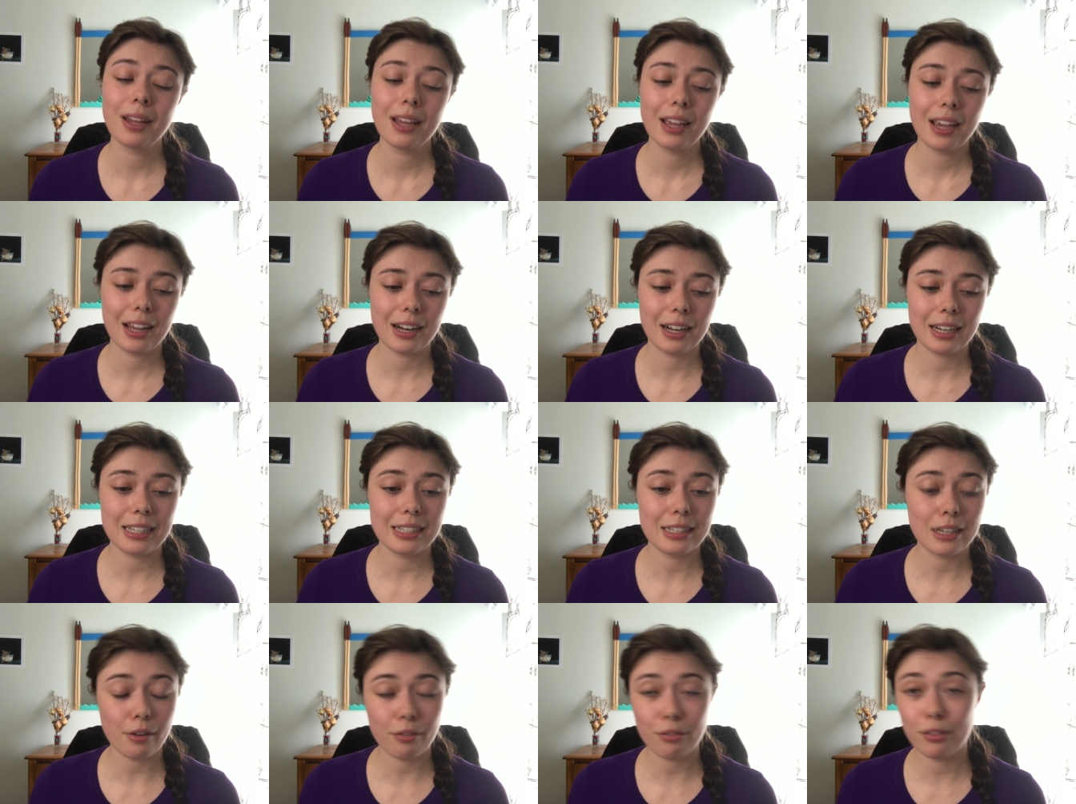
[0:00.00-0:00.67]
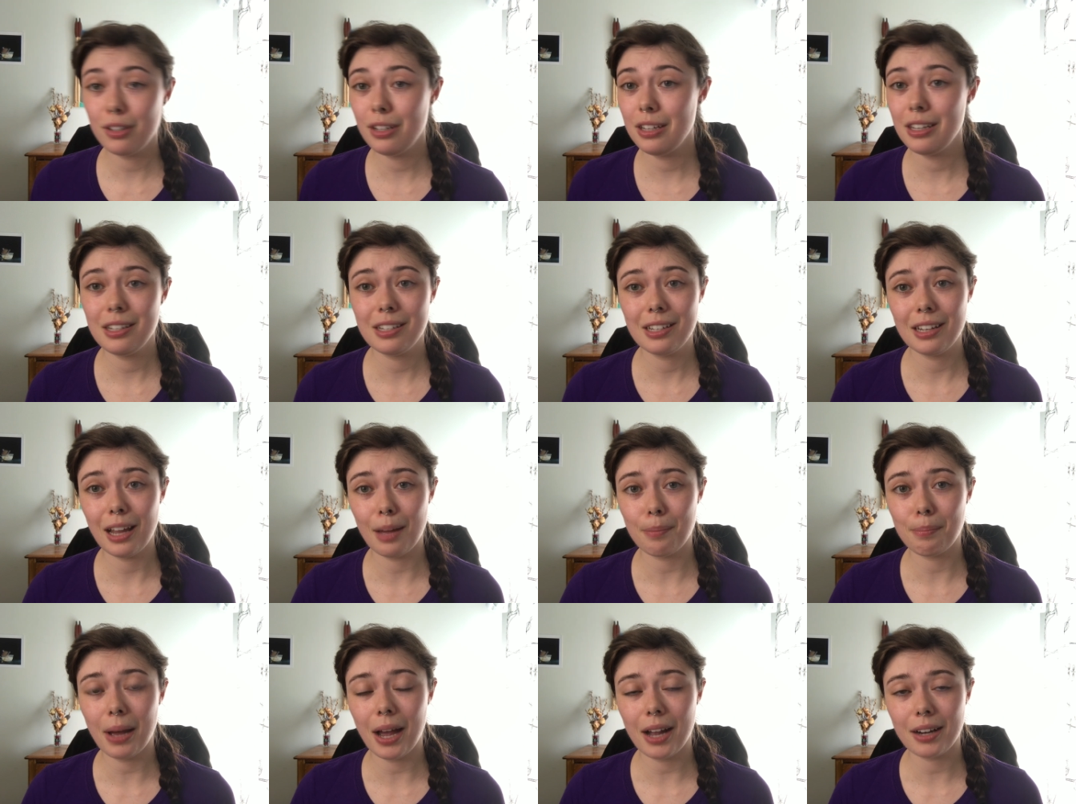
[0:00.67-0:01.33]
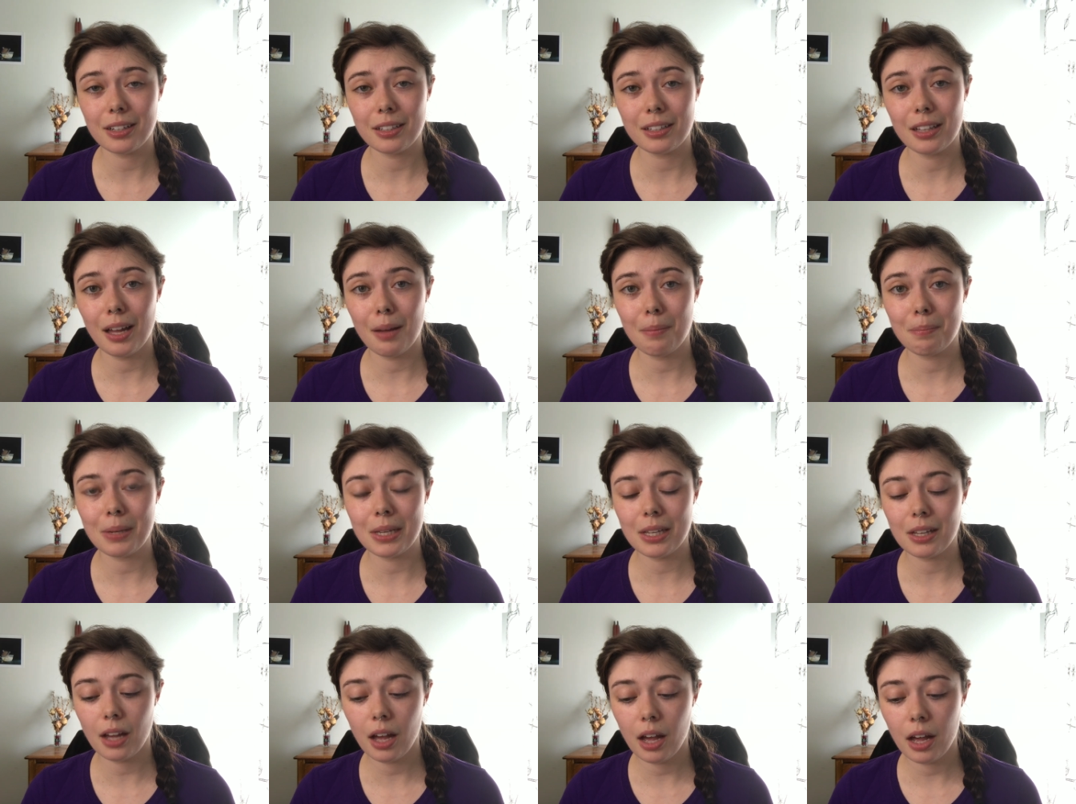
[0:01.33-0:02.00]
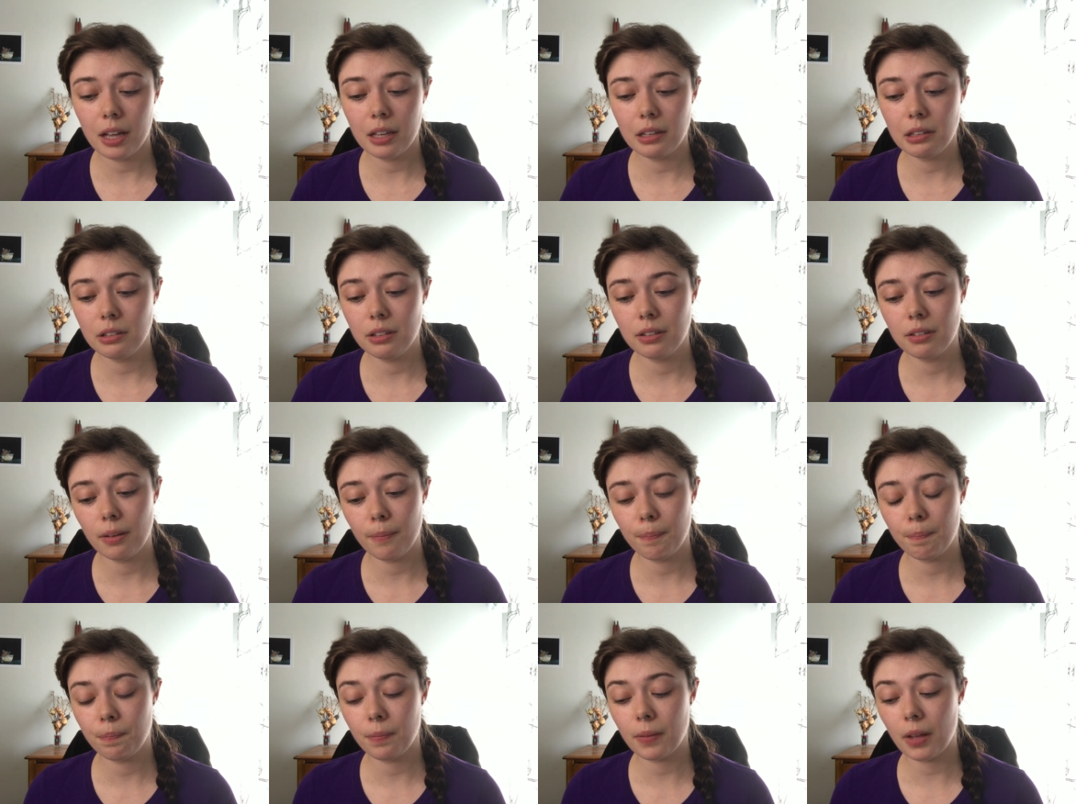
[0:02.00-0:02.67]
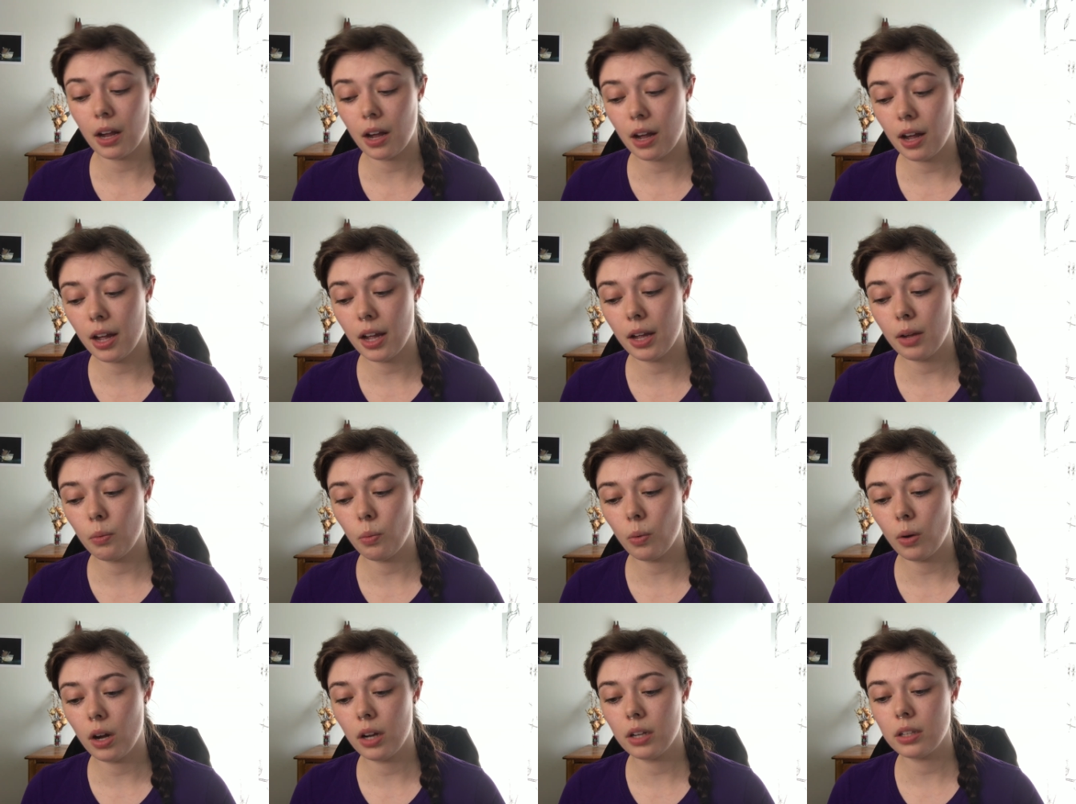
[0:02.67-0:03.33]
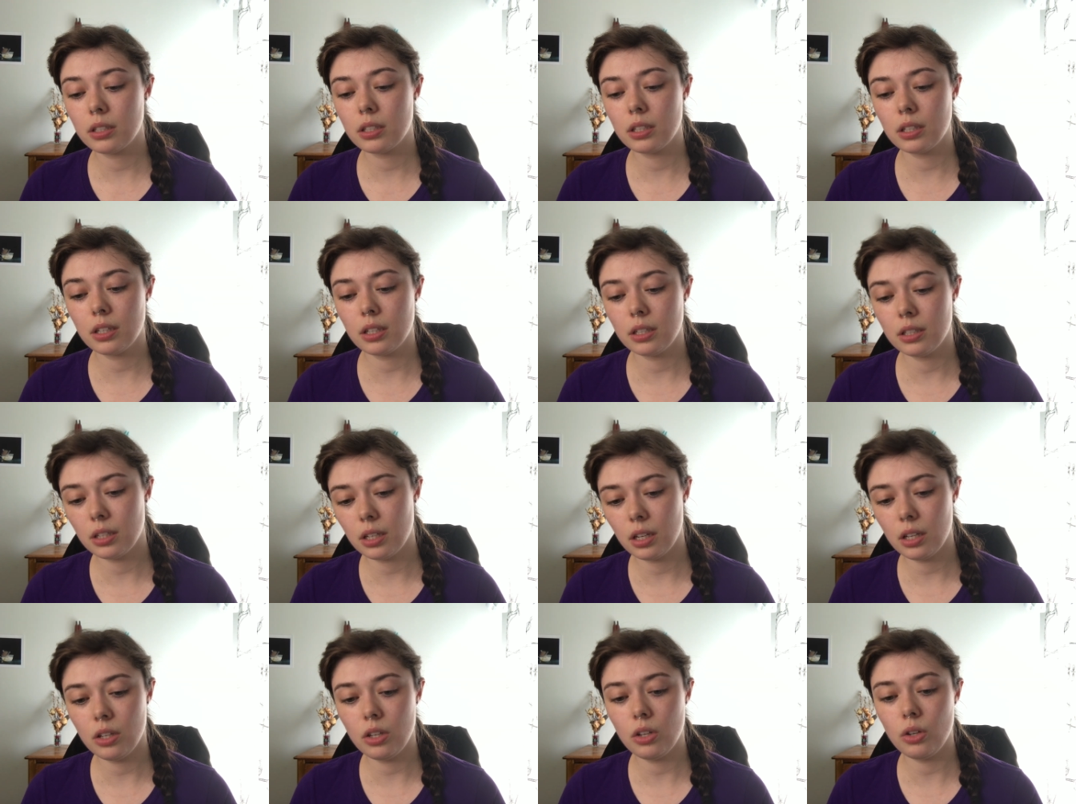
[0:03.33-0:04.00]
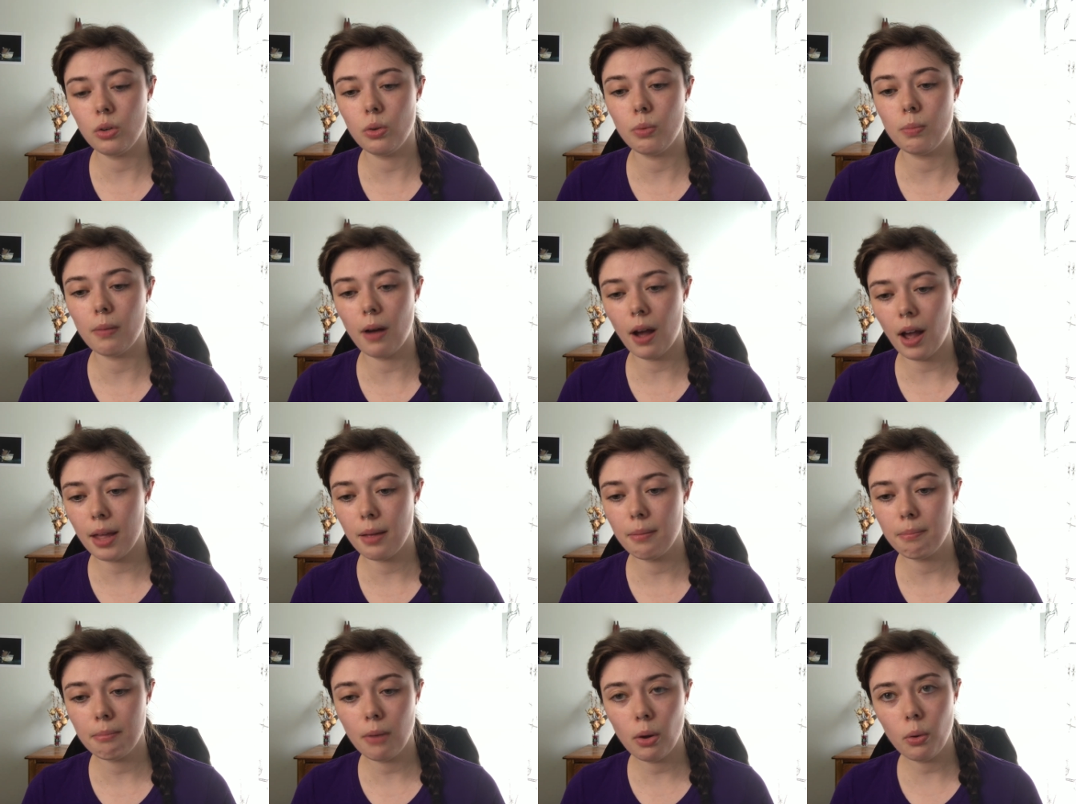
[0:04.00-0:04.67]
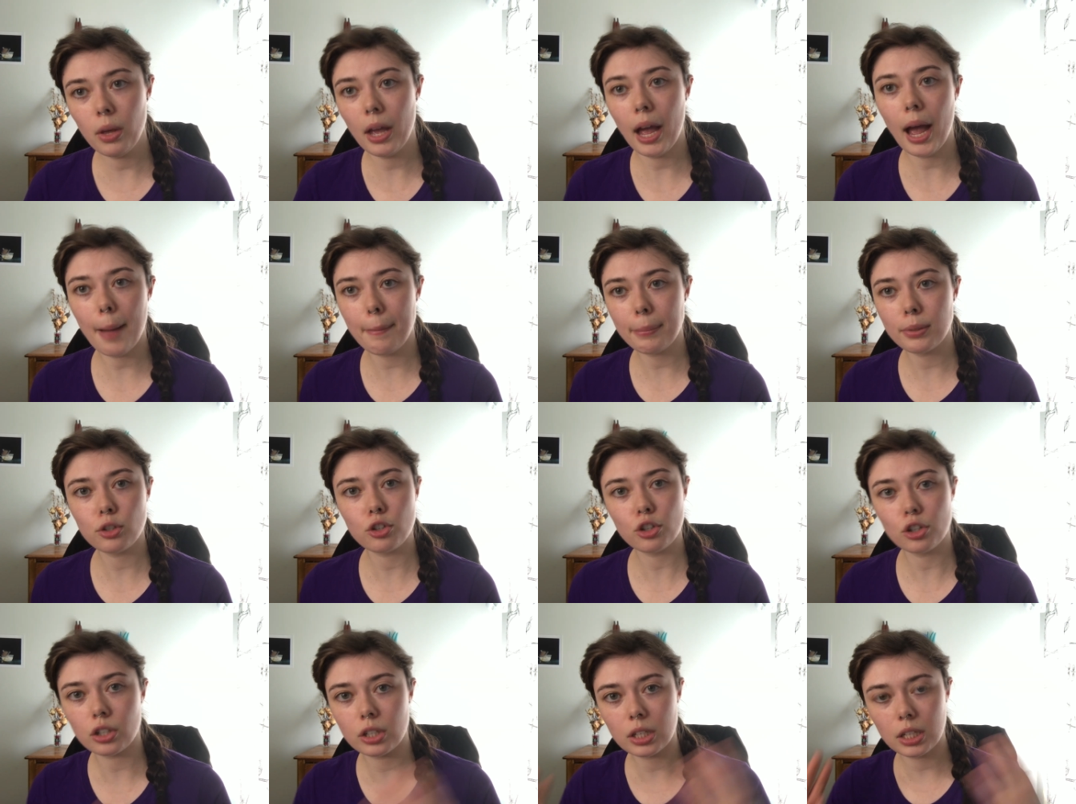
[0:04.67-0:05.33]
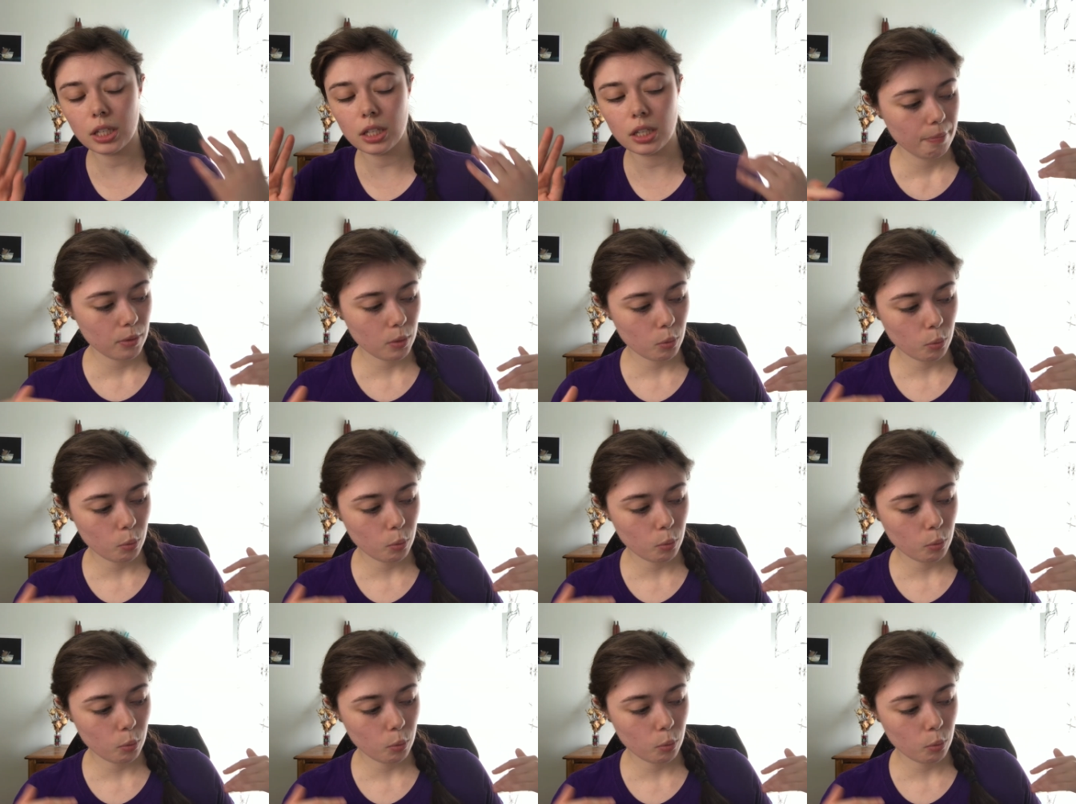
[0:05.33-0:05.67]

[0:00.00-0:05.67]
and I definitely need to get back to that because I want to continue my mocap journey,